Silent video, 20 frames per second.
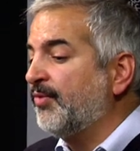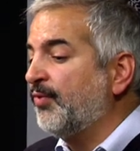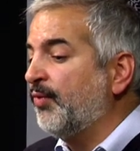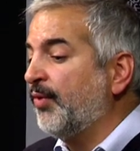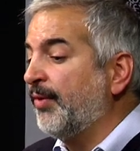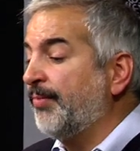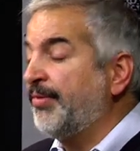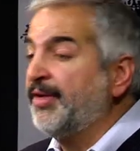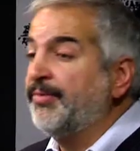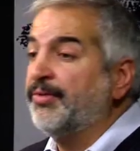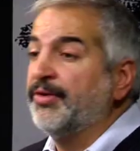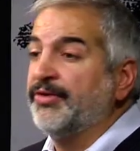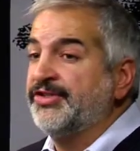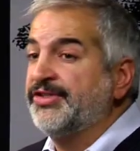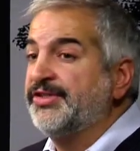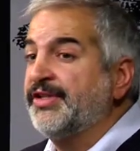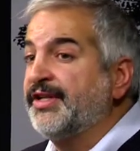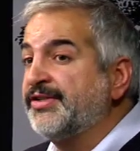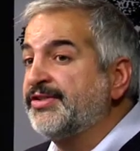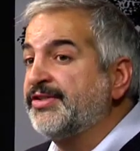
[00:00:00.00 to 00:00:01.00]
where people are
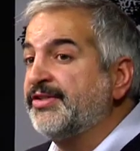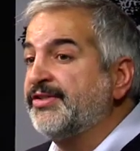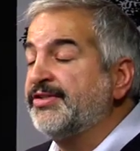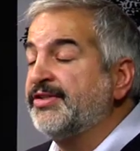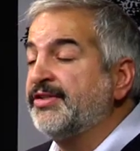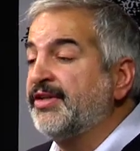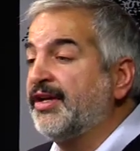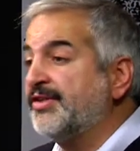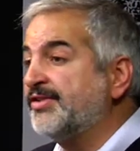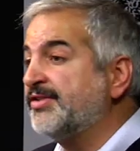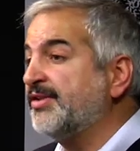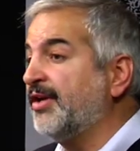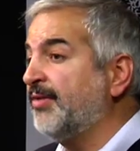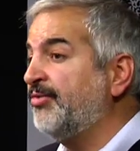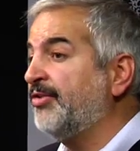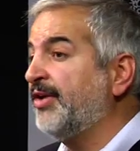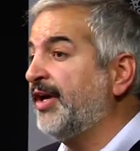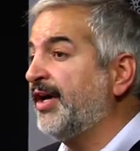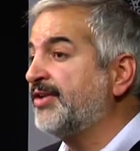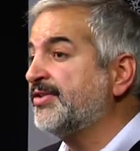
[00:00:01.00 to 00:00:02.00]
citizens and not
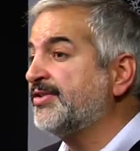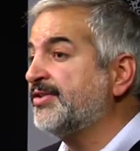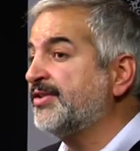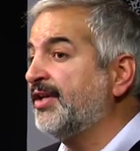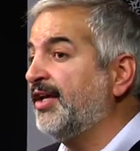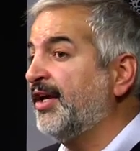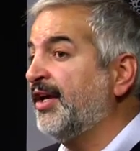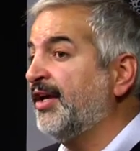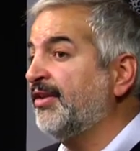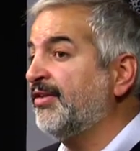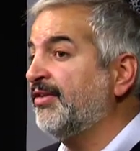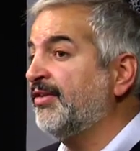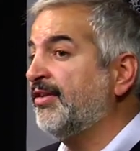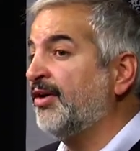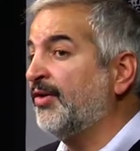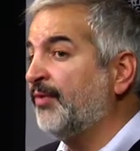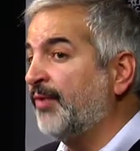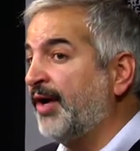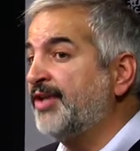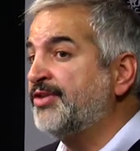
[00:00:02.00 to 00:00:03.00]
subjects, and
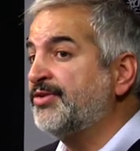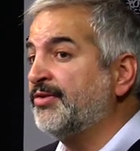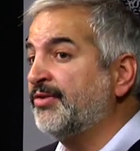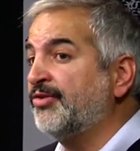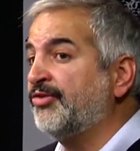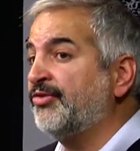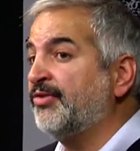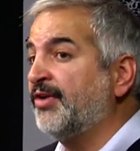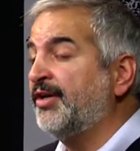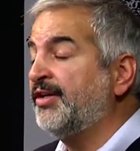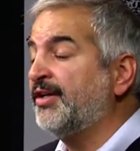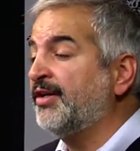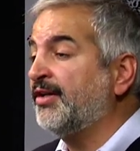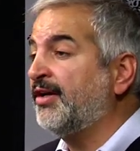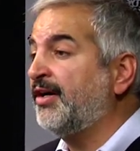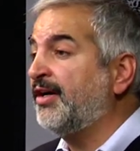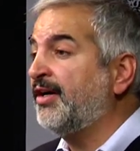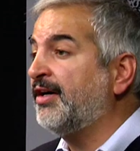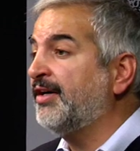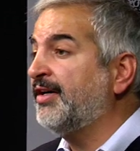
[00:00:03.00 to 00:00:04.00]
their rights are enshrined in
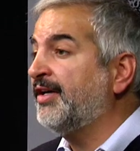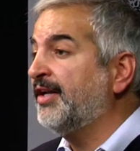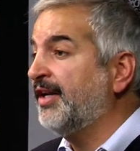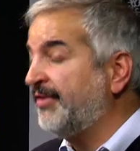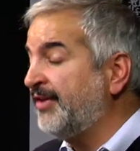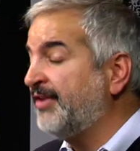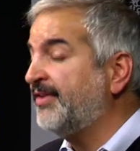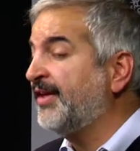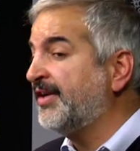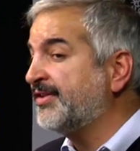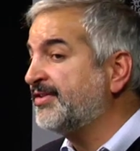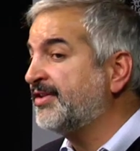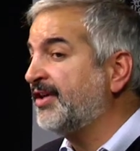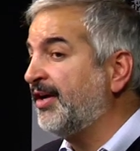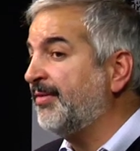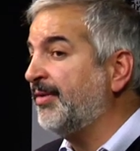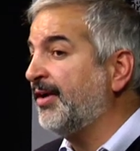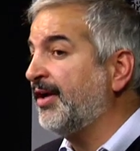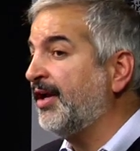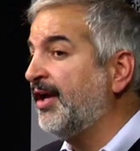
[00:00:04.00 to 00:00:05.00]
law. And I think that is
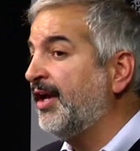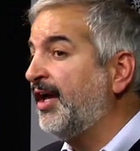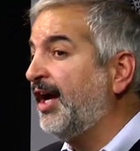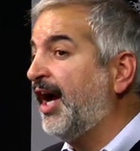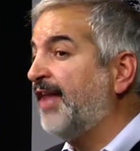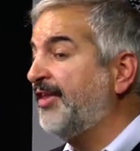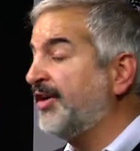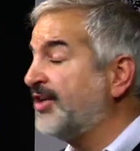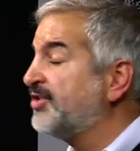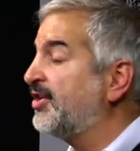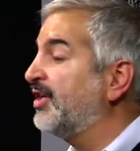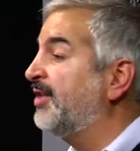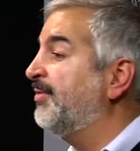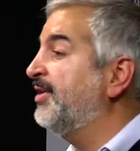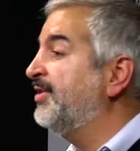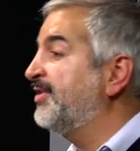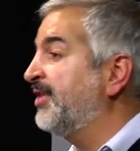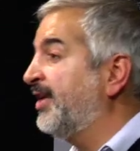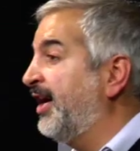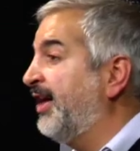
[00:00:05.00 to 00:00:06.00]
coming. I think it's going to be
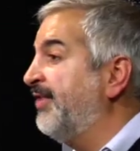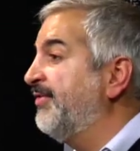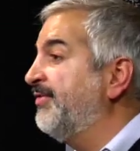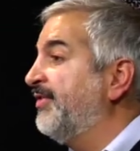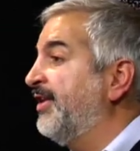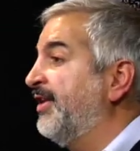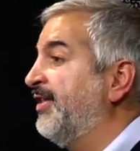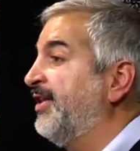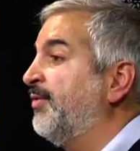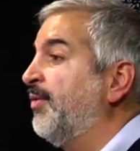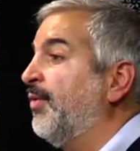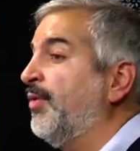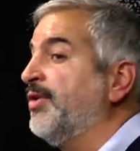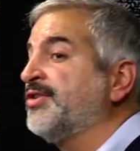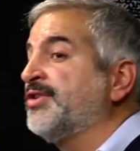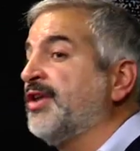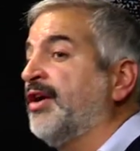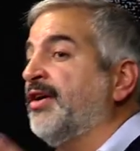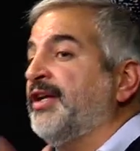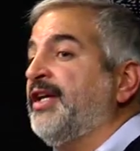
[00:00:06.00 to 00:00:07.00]
tough. I think what we
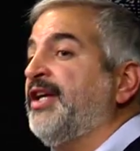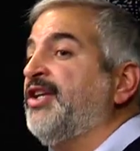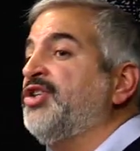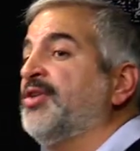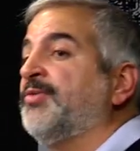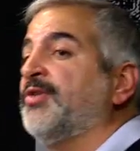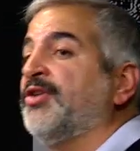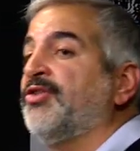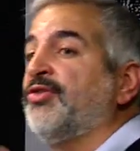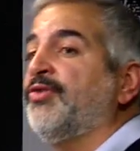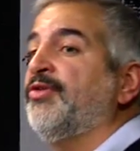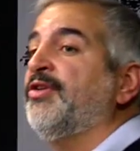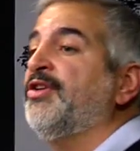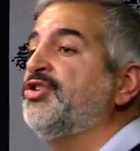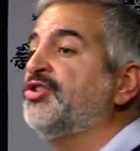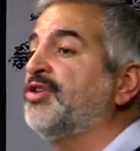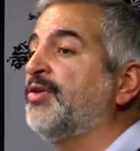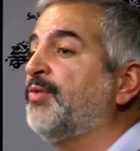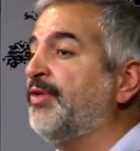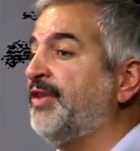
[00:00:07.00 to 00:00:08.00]
saw in Egypt and
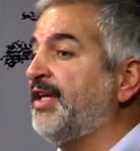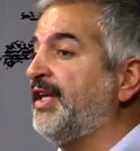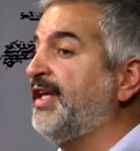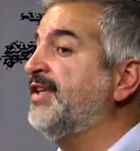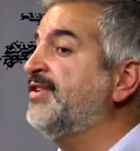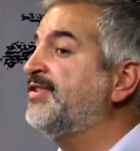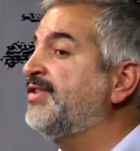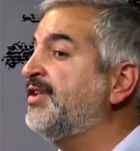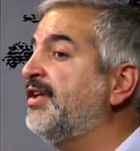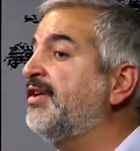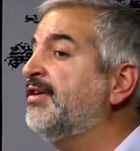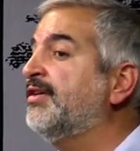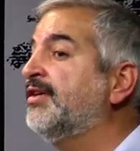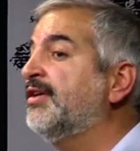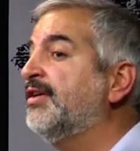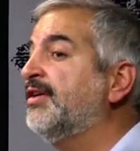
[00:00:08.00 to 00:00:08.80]
Tunisia were the easy